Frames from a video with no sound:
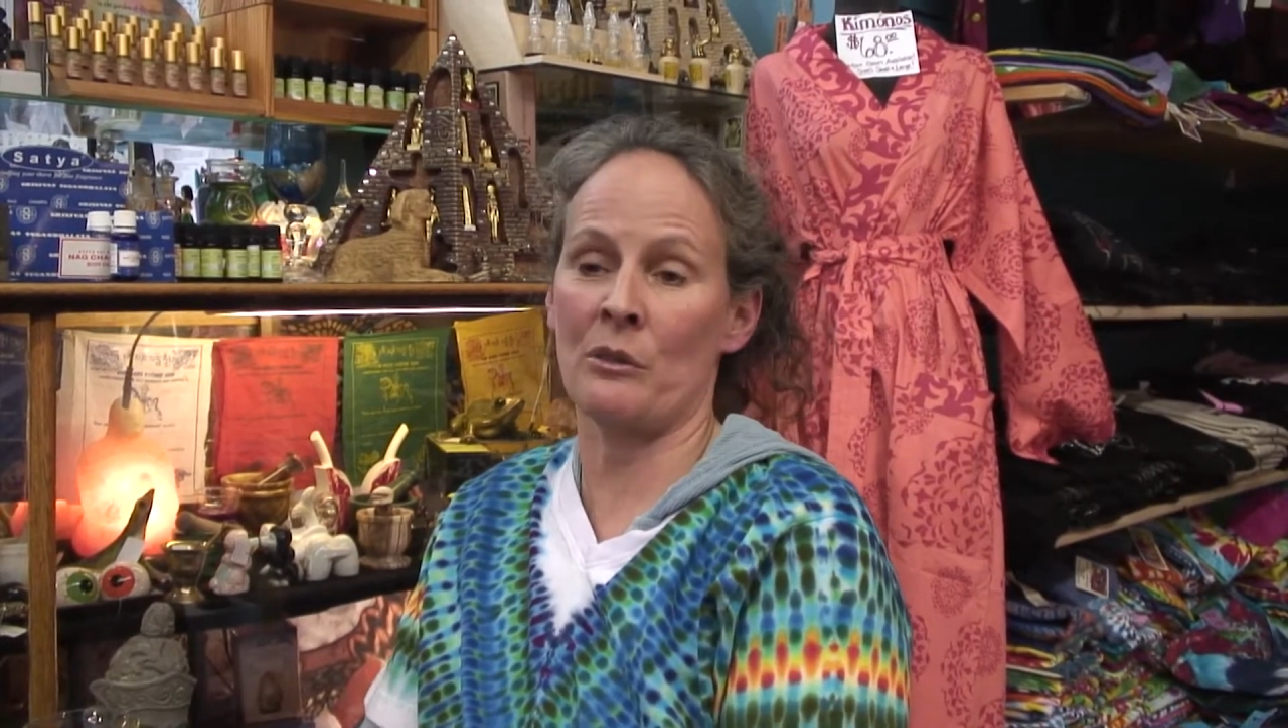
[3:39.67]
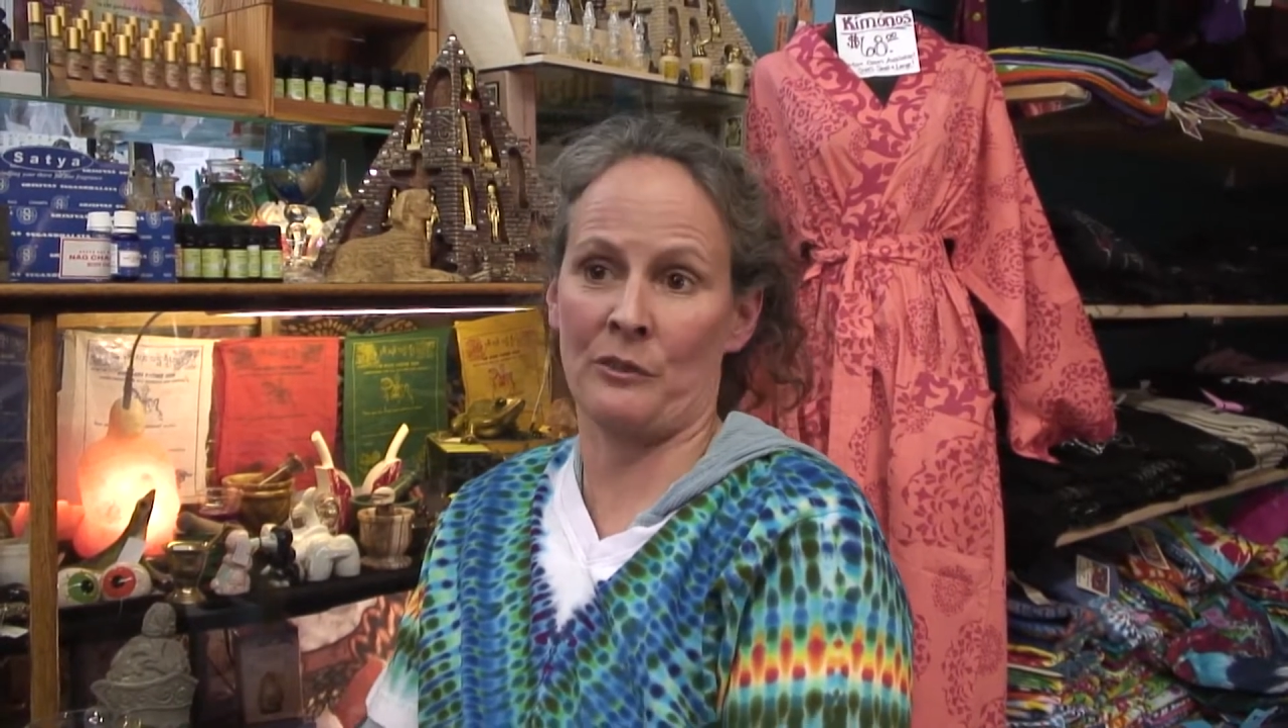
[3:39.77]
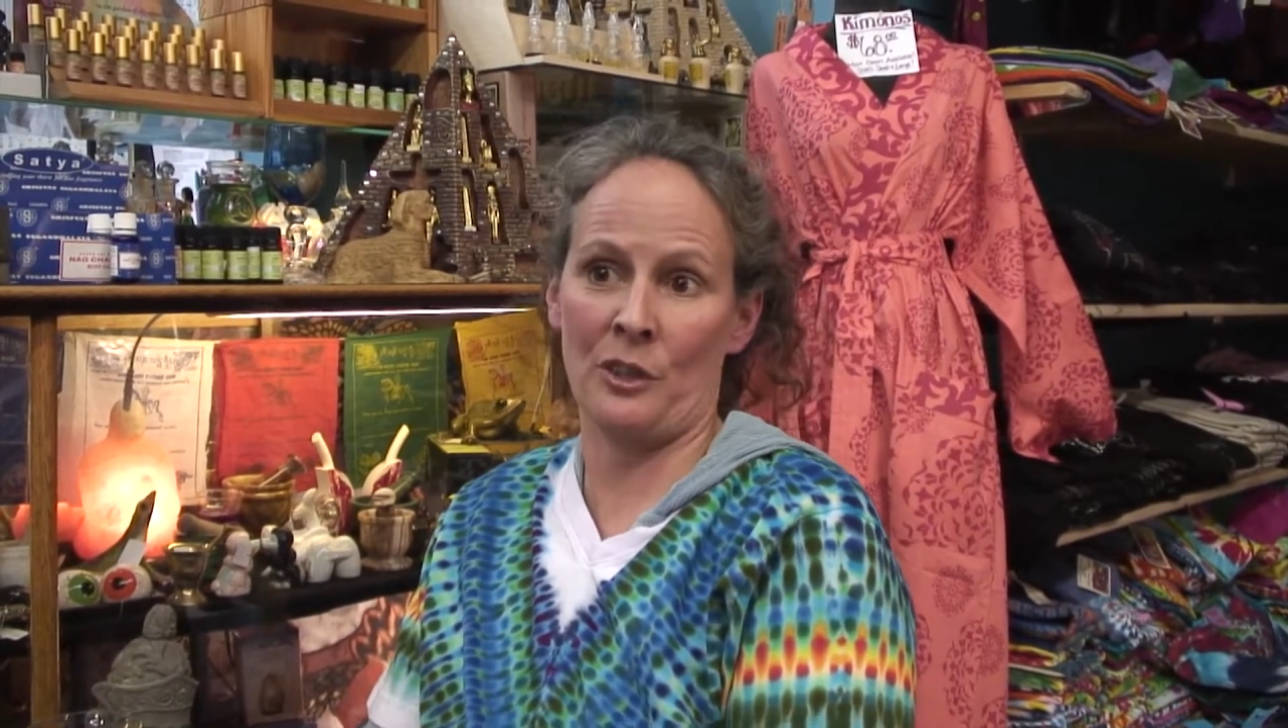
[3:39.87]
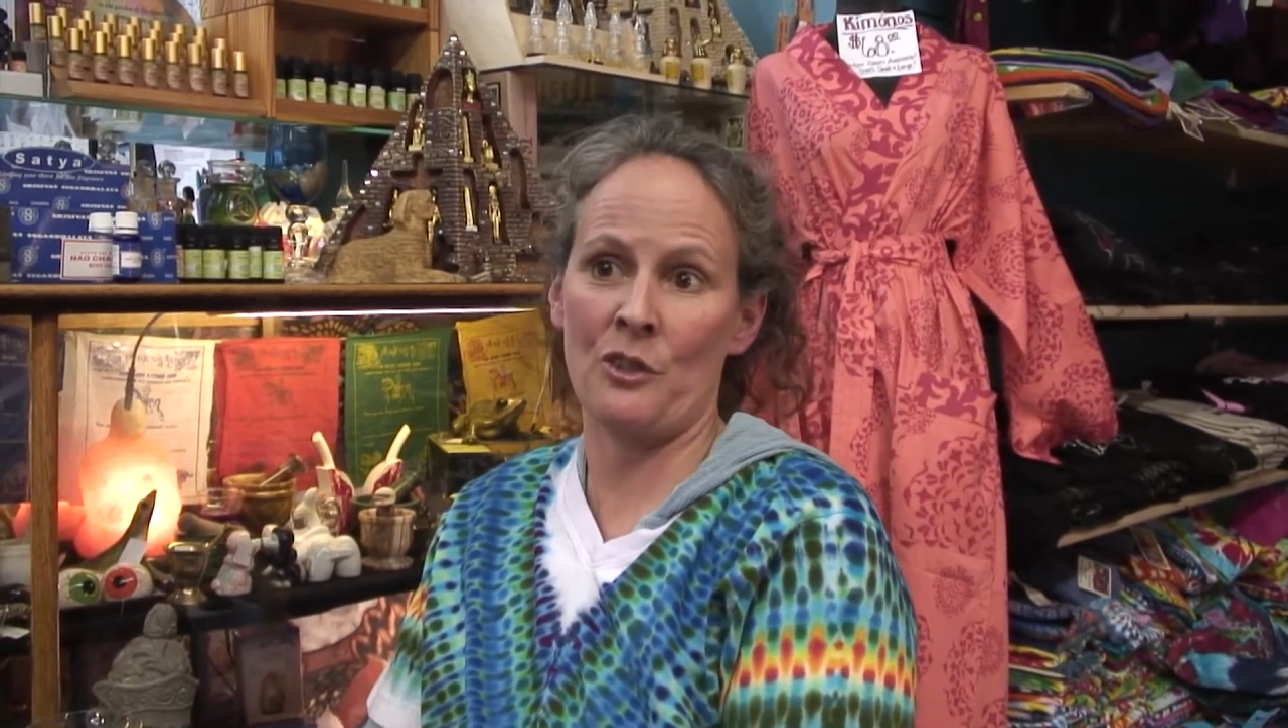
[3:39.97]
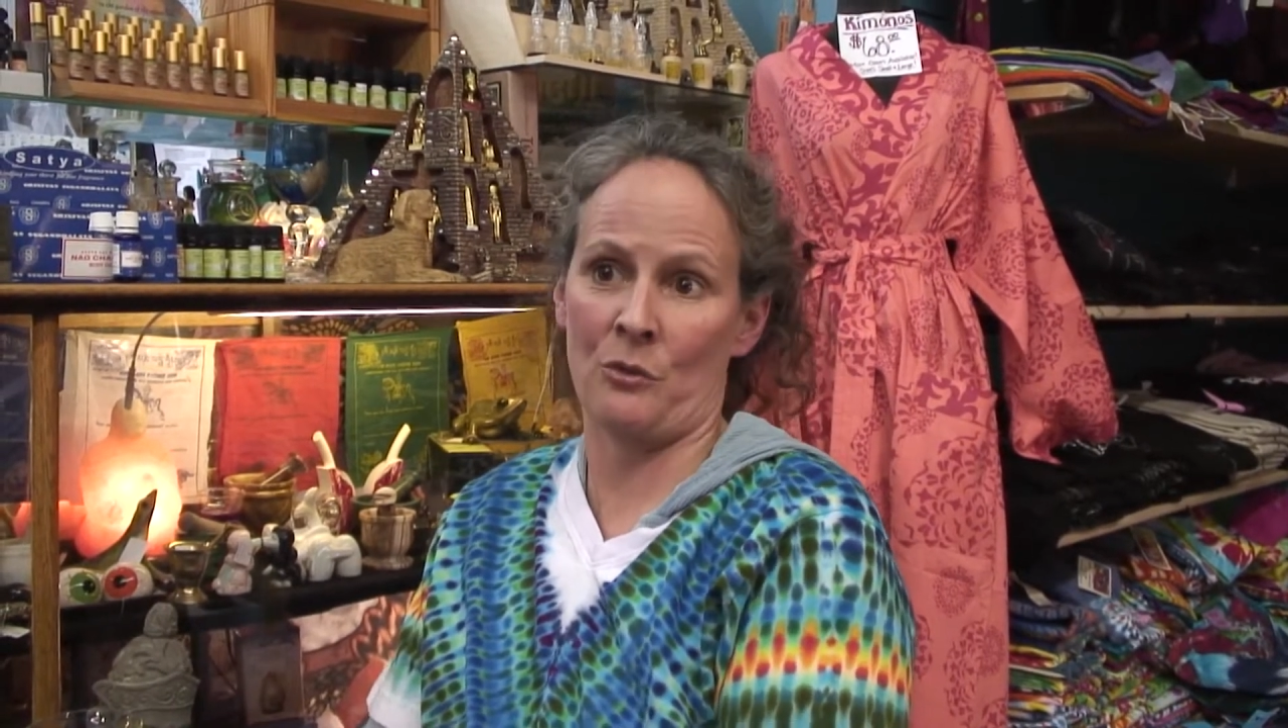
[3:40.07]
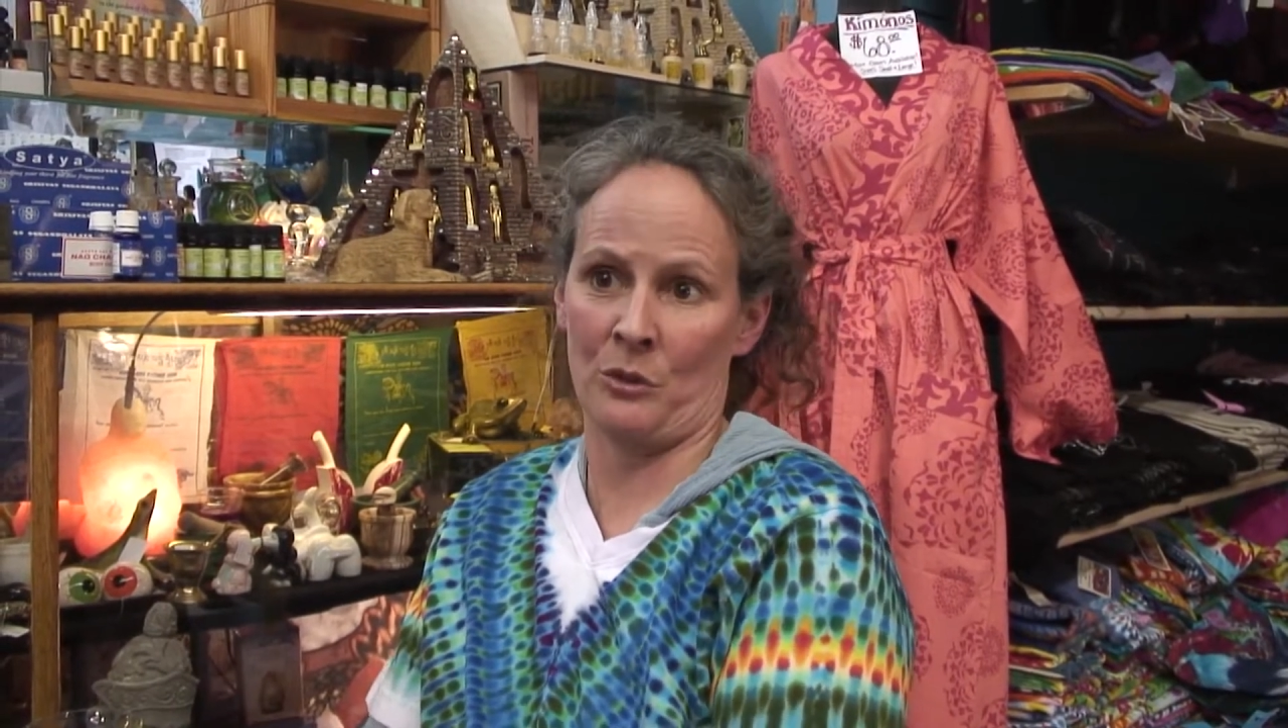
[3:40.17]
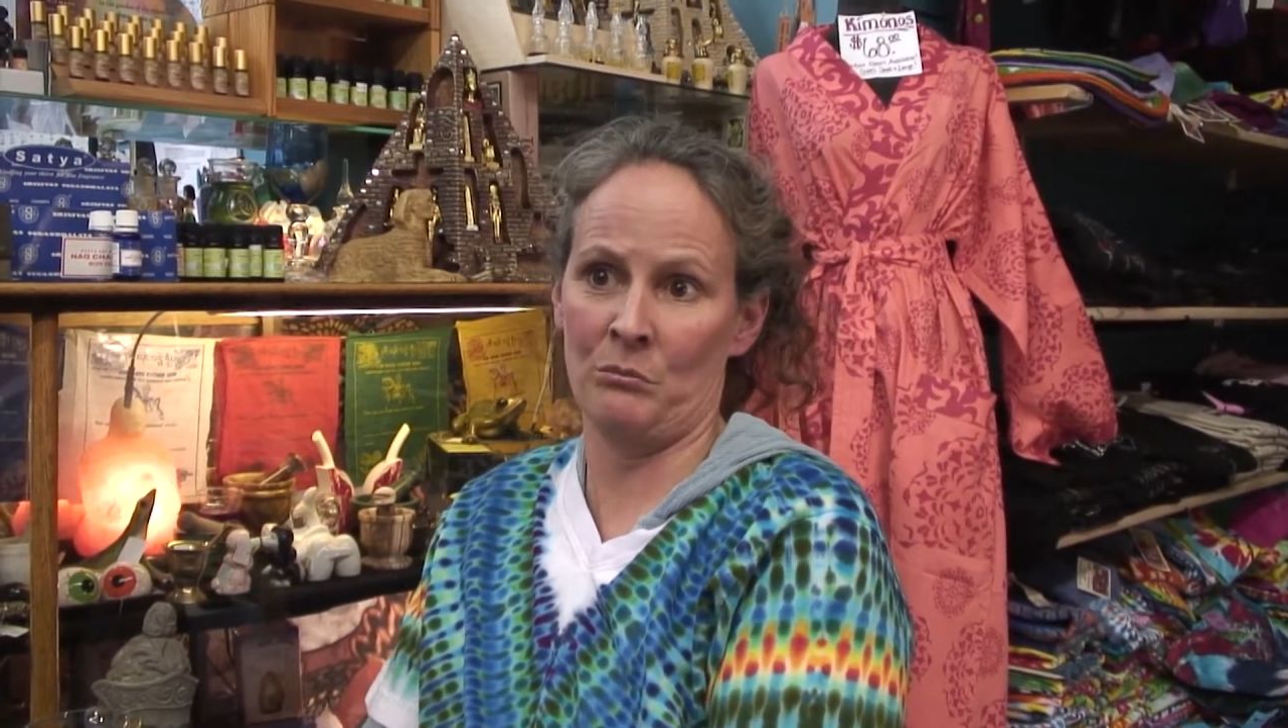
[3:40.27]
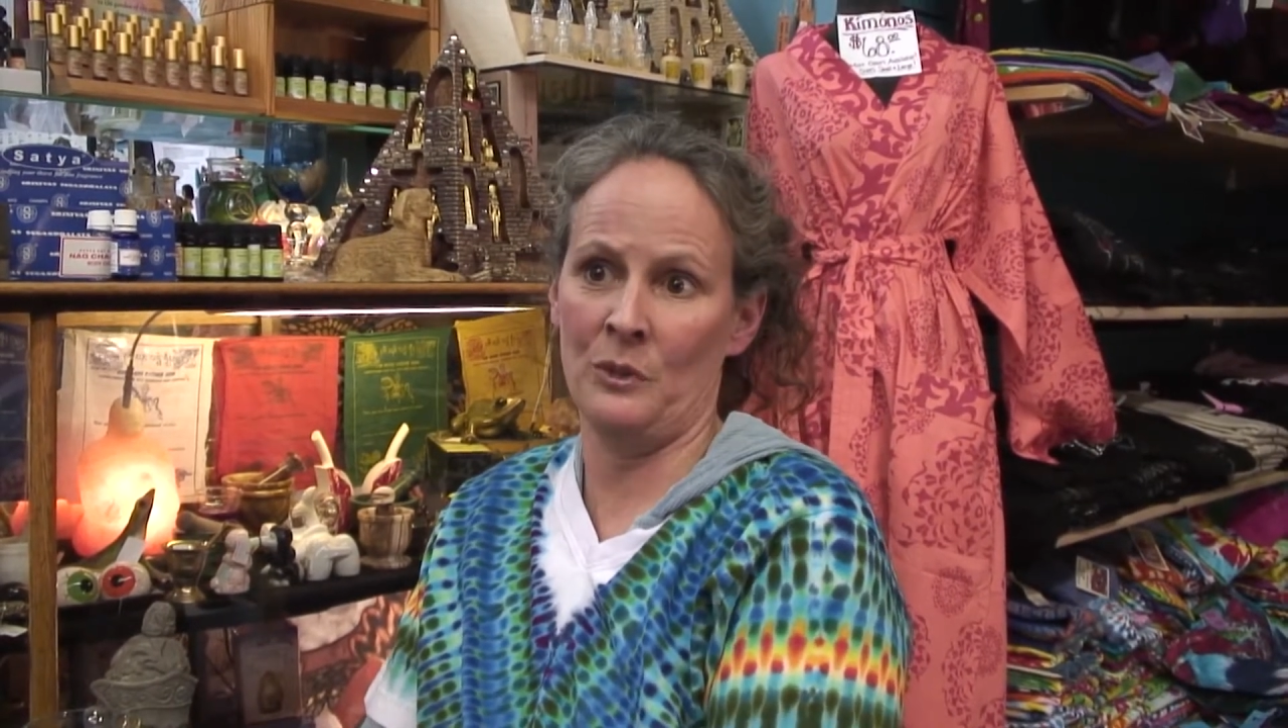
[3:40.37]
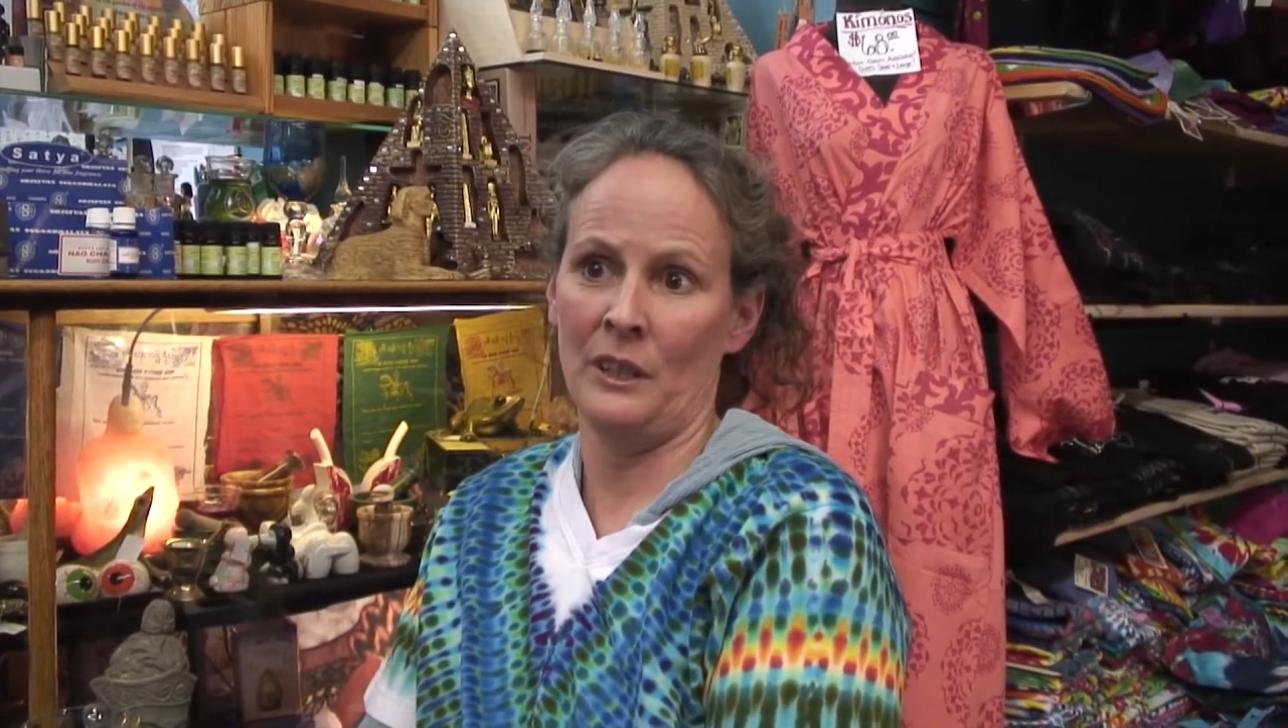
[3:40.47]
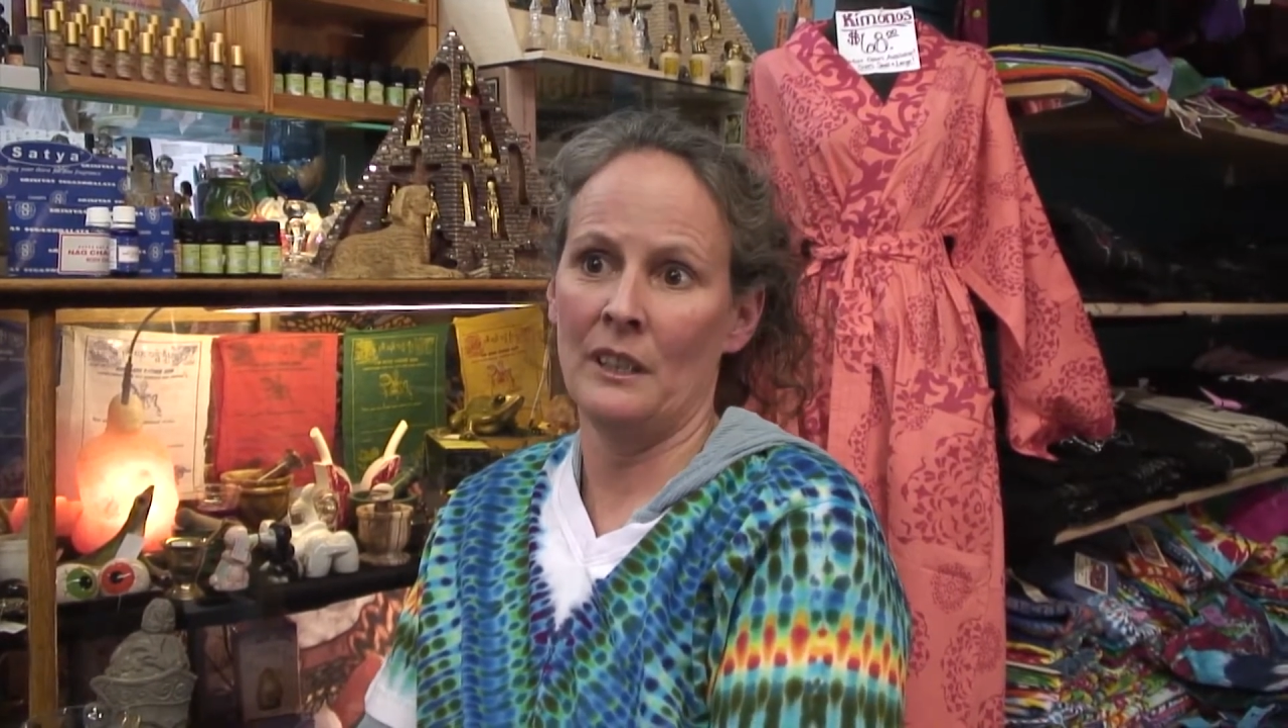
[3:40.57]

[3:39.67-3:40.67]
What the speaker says: first room.